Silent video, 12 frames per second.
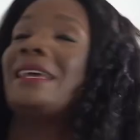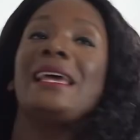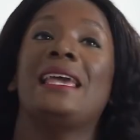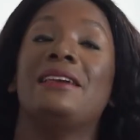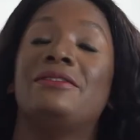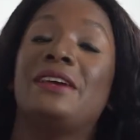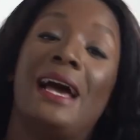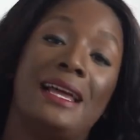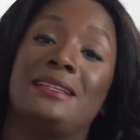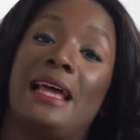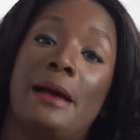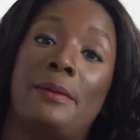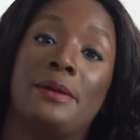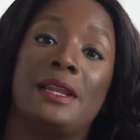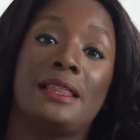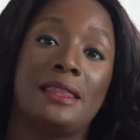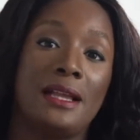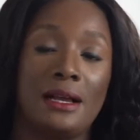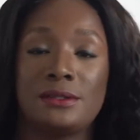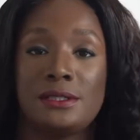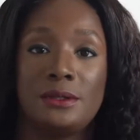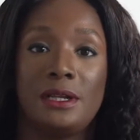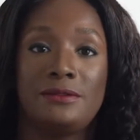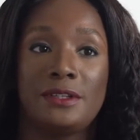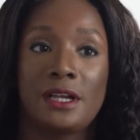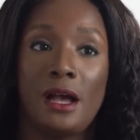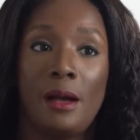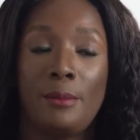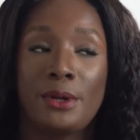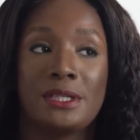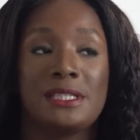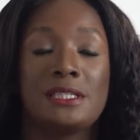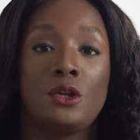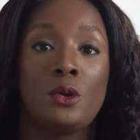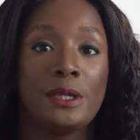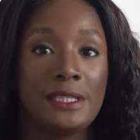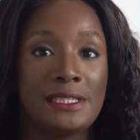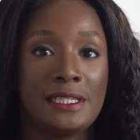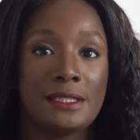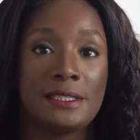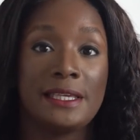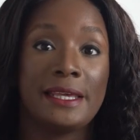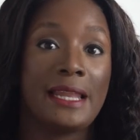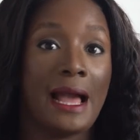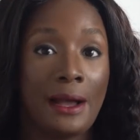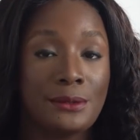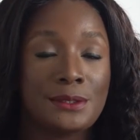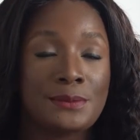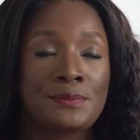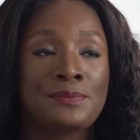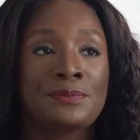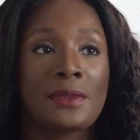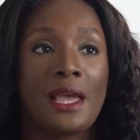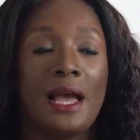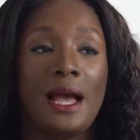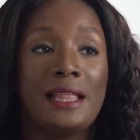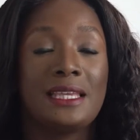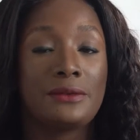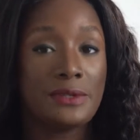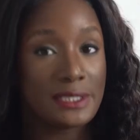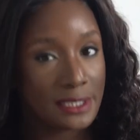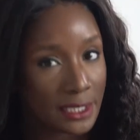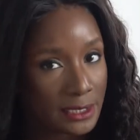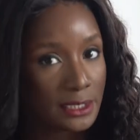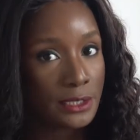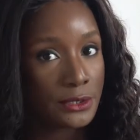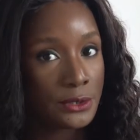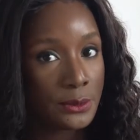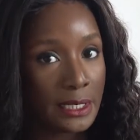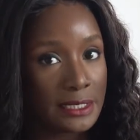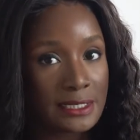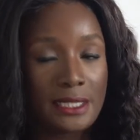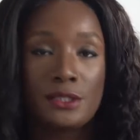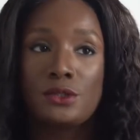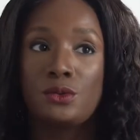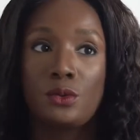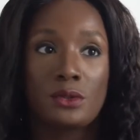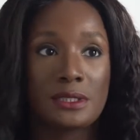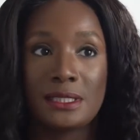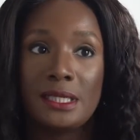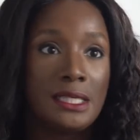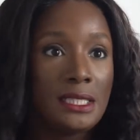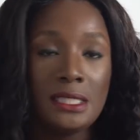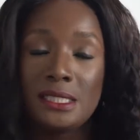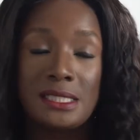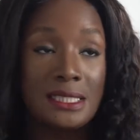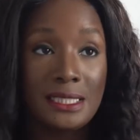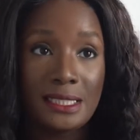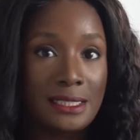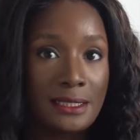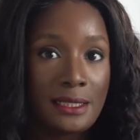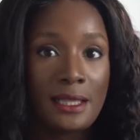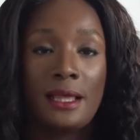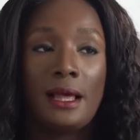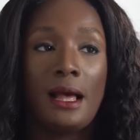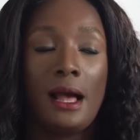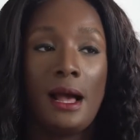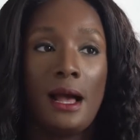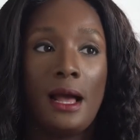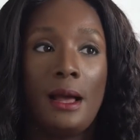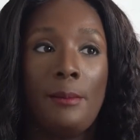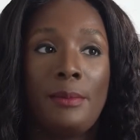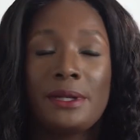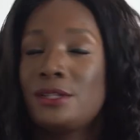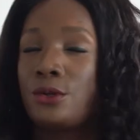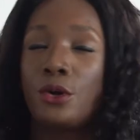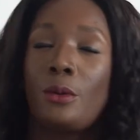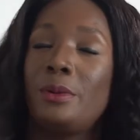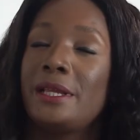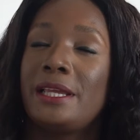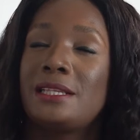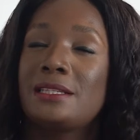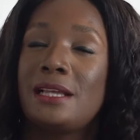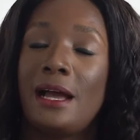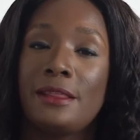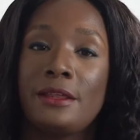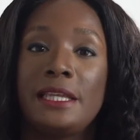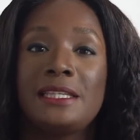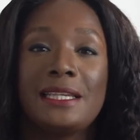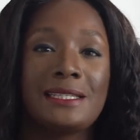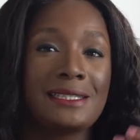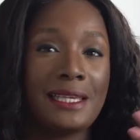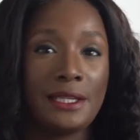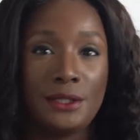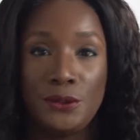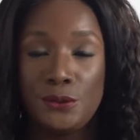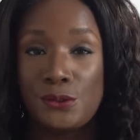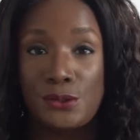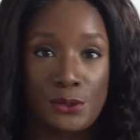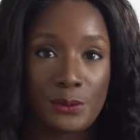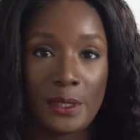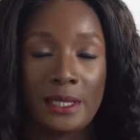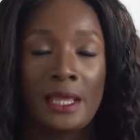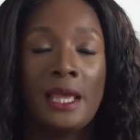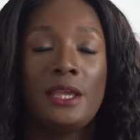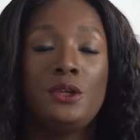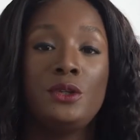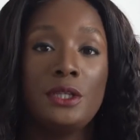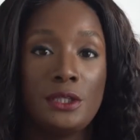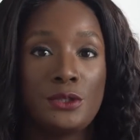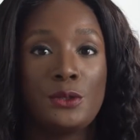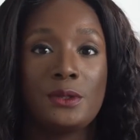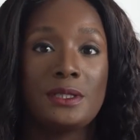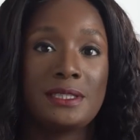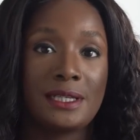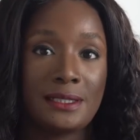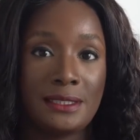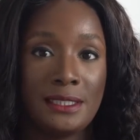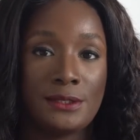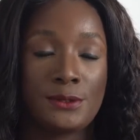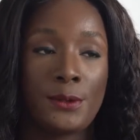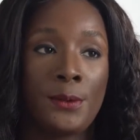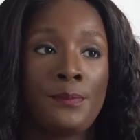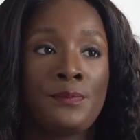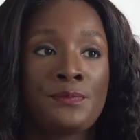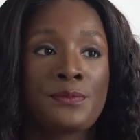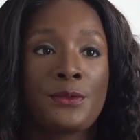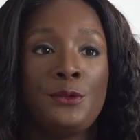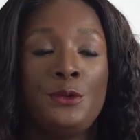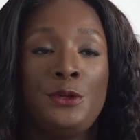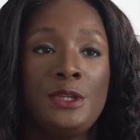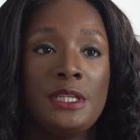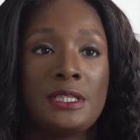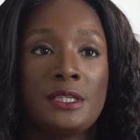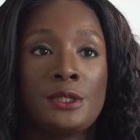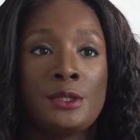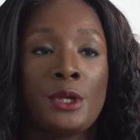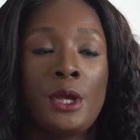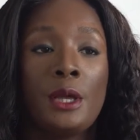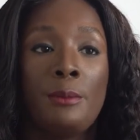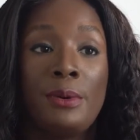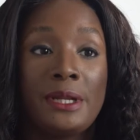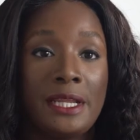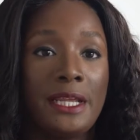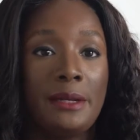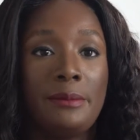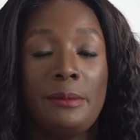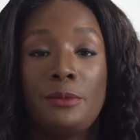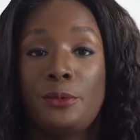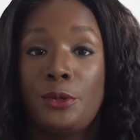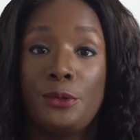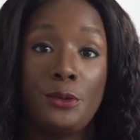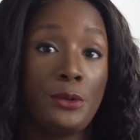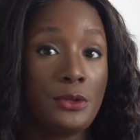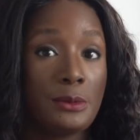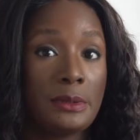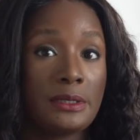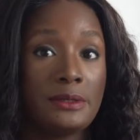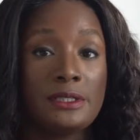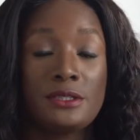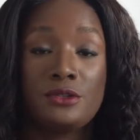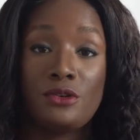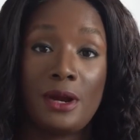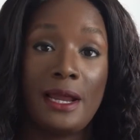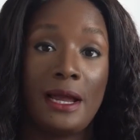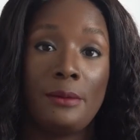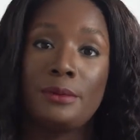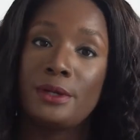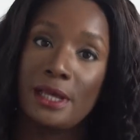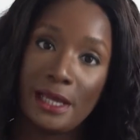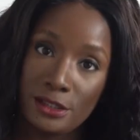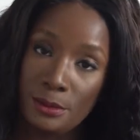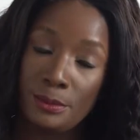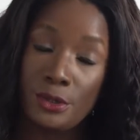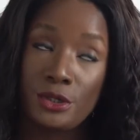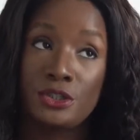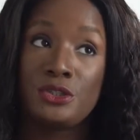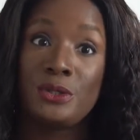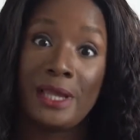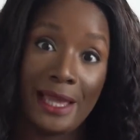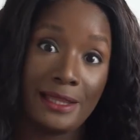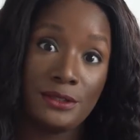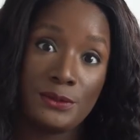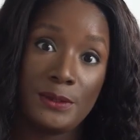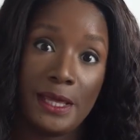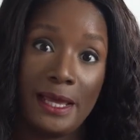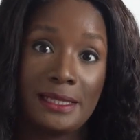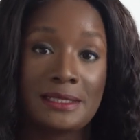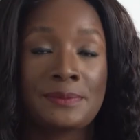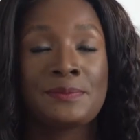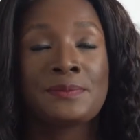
if it hadn't happened, I think I'll still love the cup because it's a lot easier to get out. There is technique to it. It's not easy, but it's not complicated either. It takes getting used to it. You need to know the technique, so you need to put it in maybe when you're not on your periods to try out, because you can do that.